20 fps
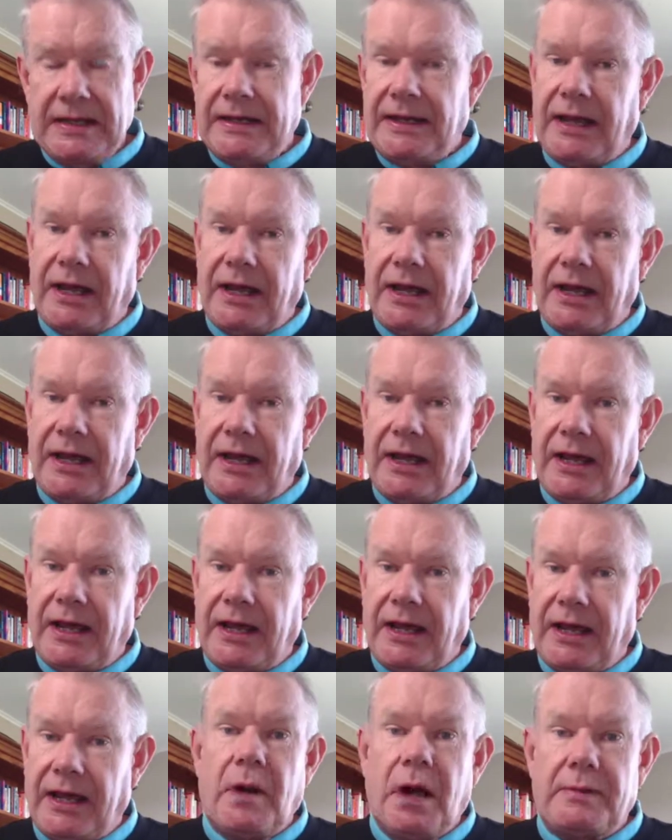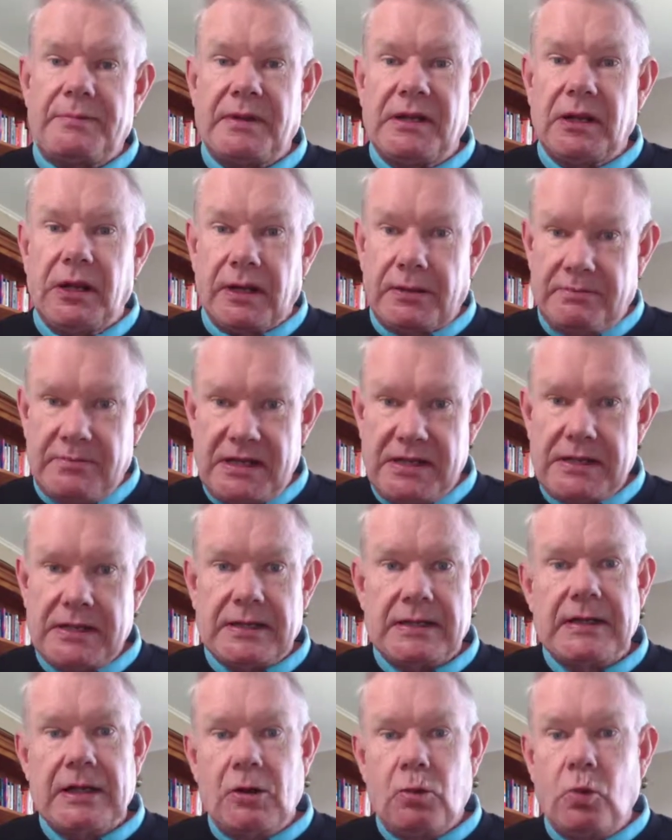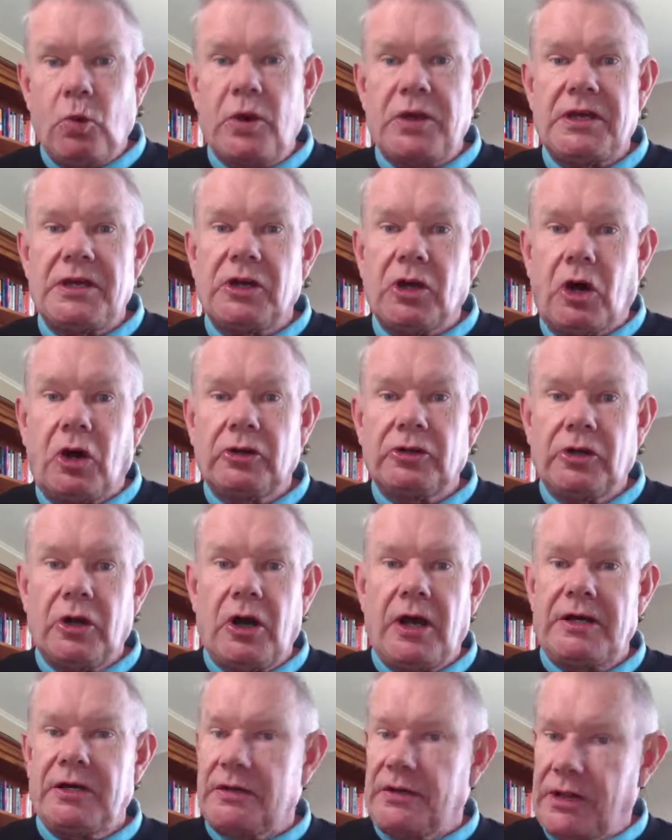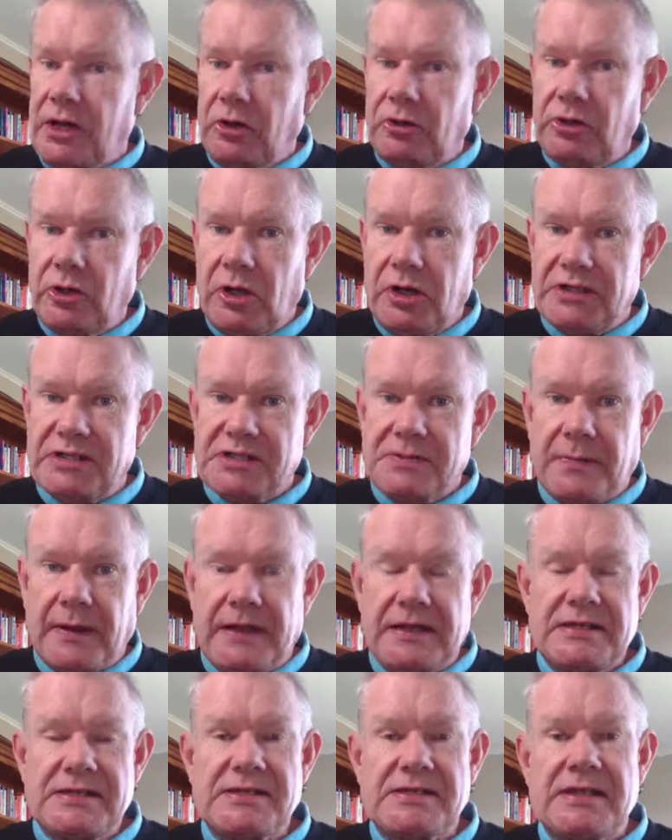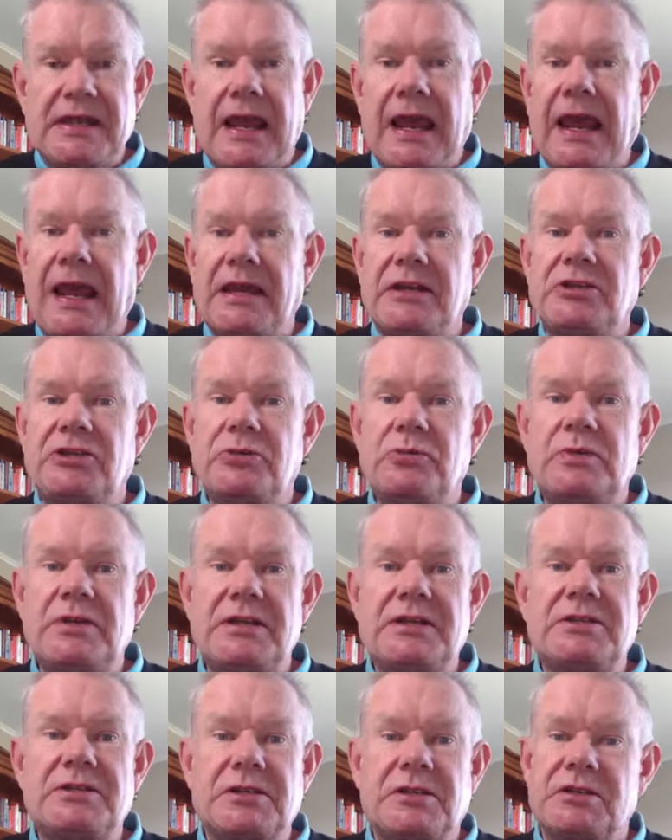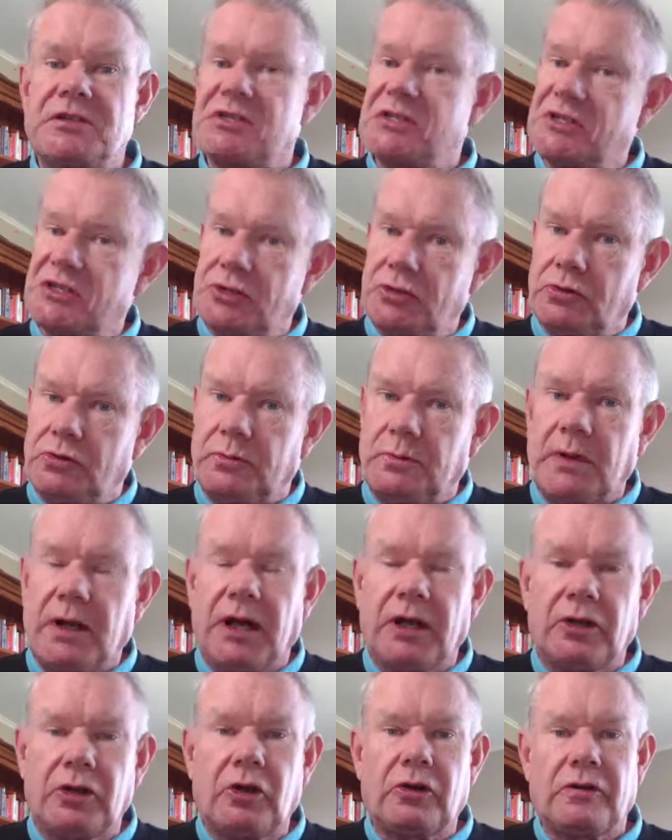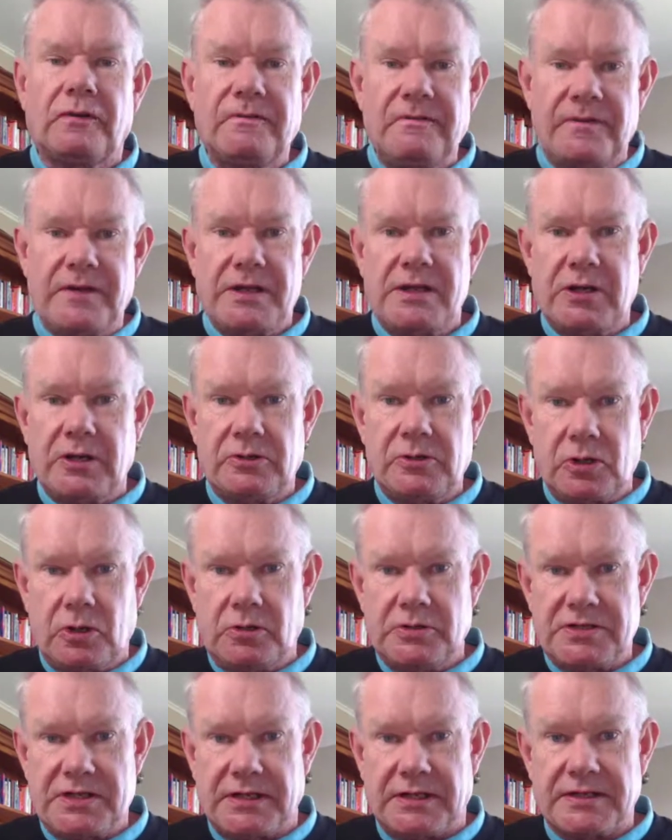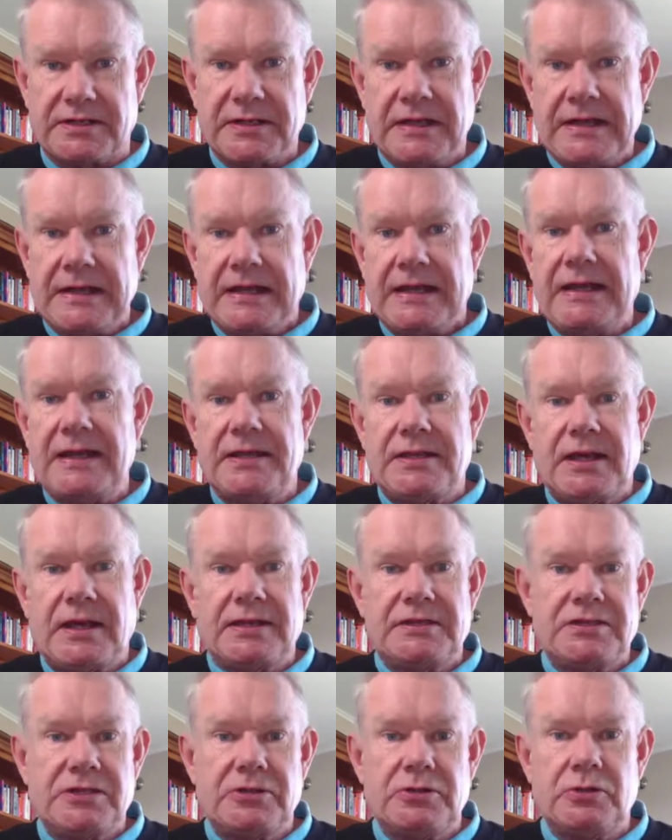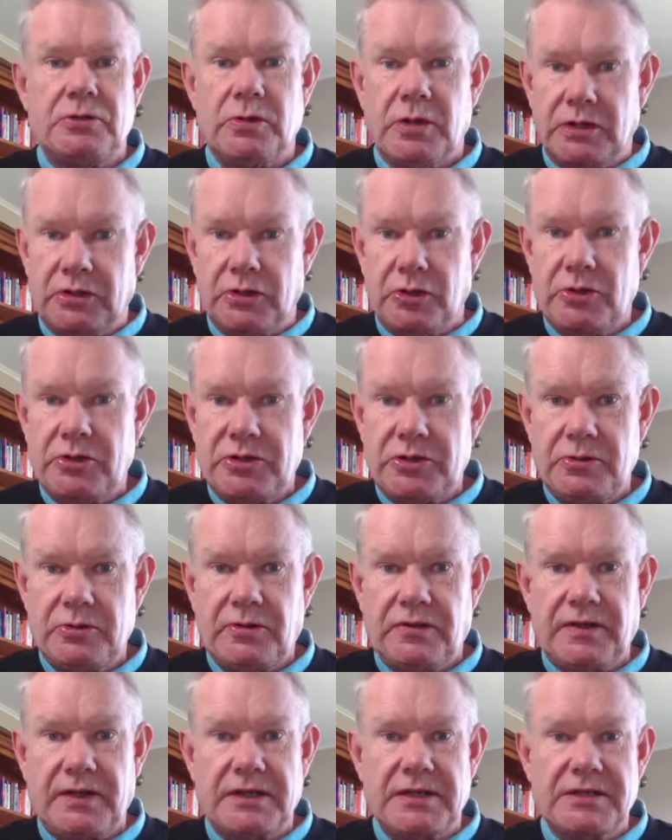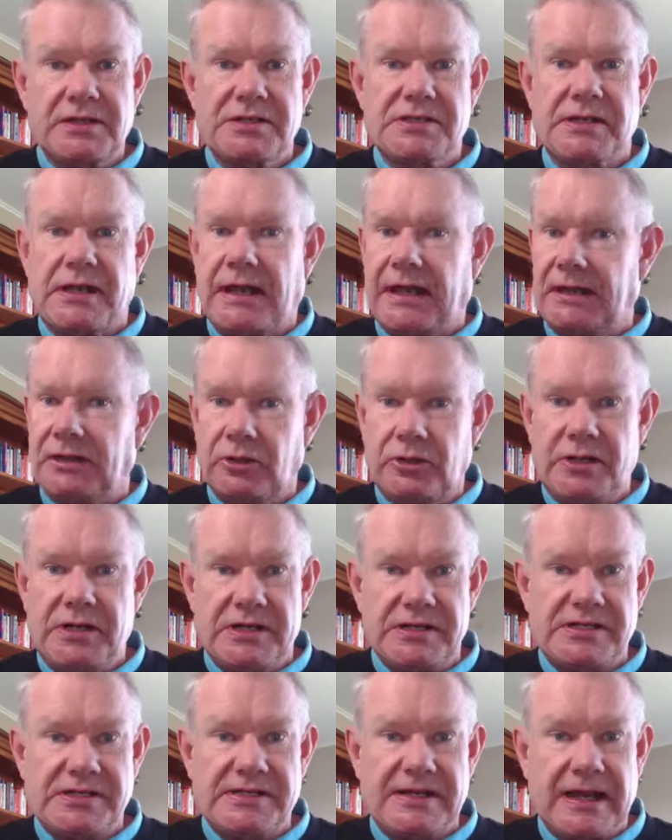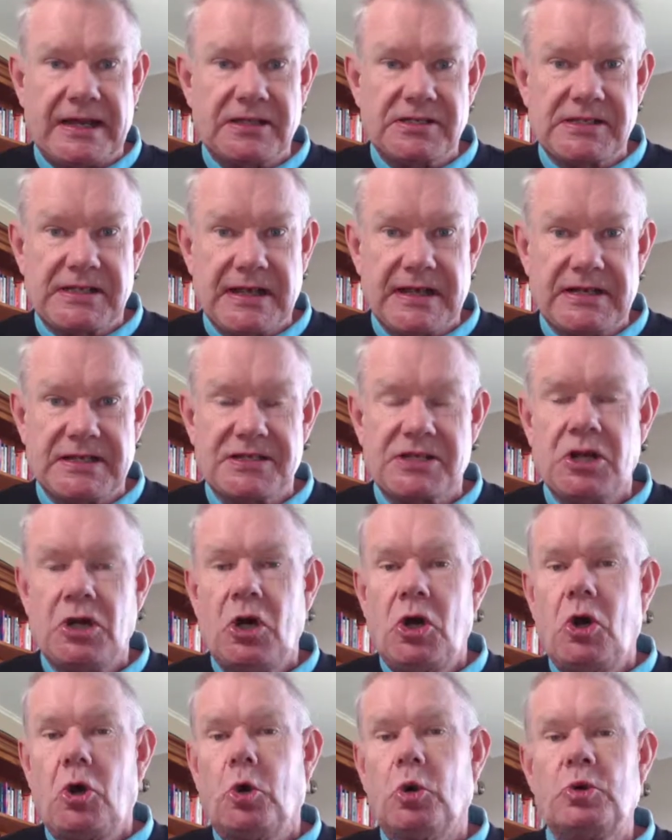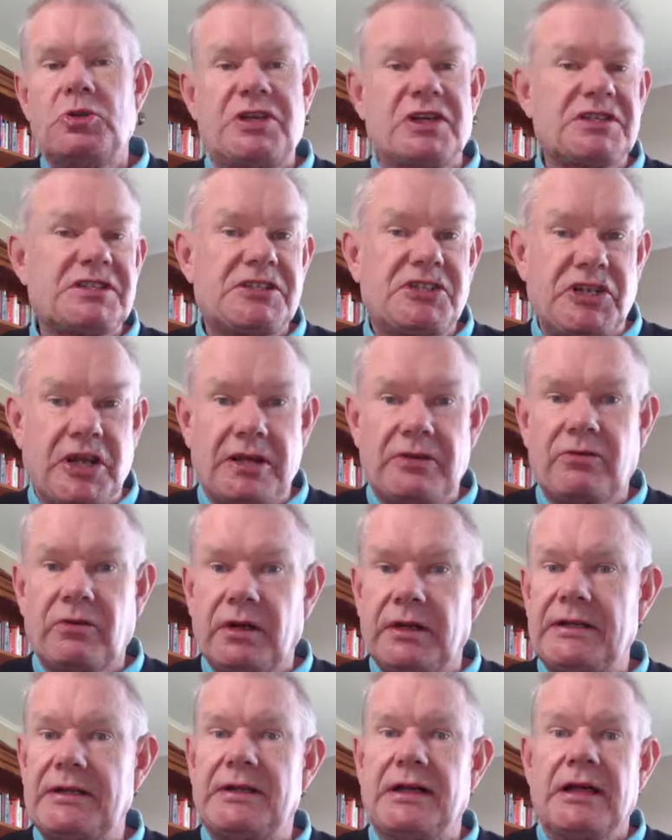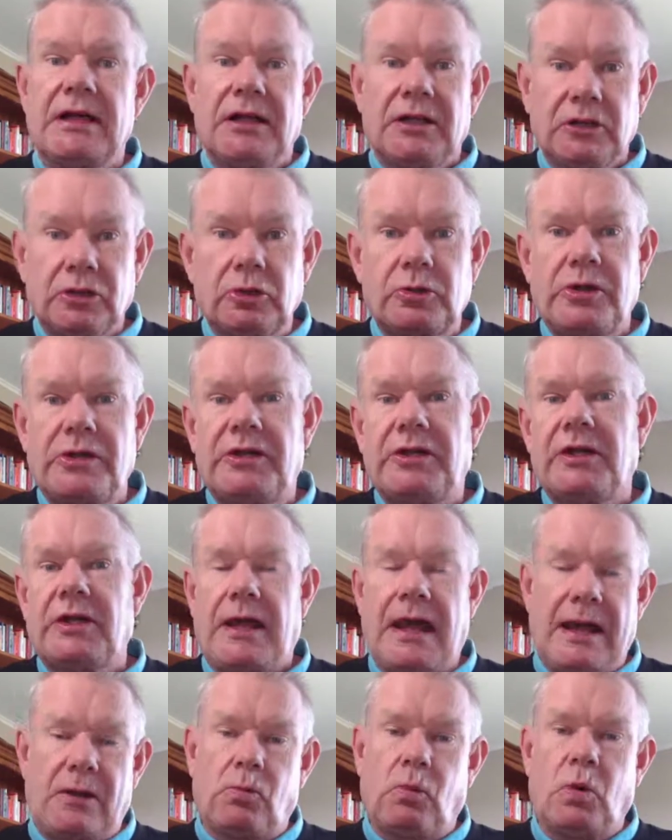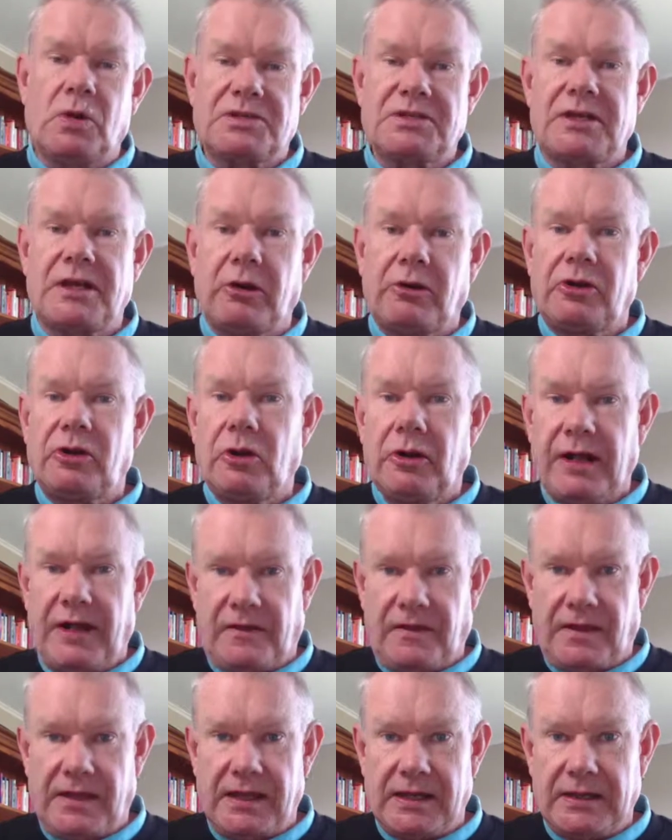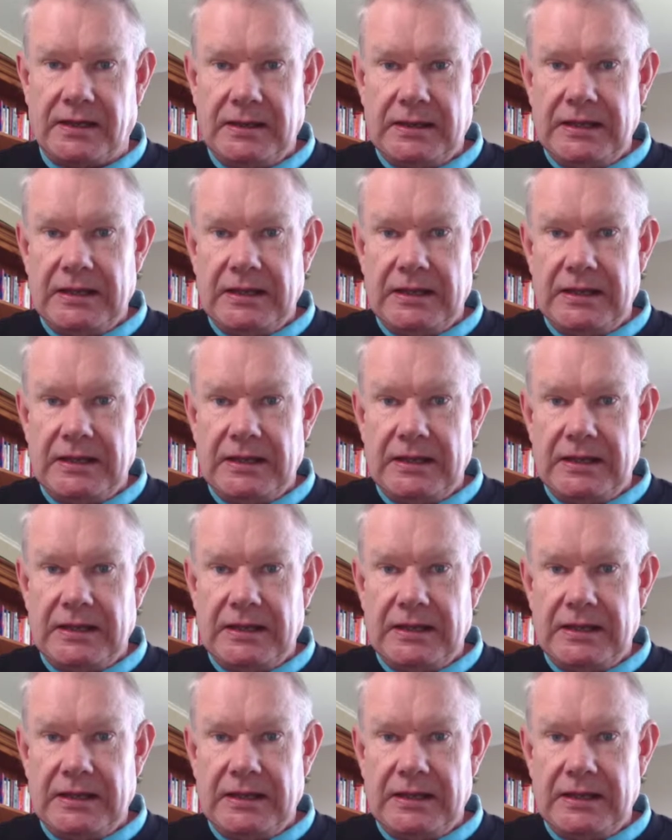Now, you might be like me, working online in the online space, and you need to consume a lot of video content, either to learn new things, looking at sales letters, or just generally looking at what's going on out there.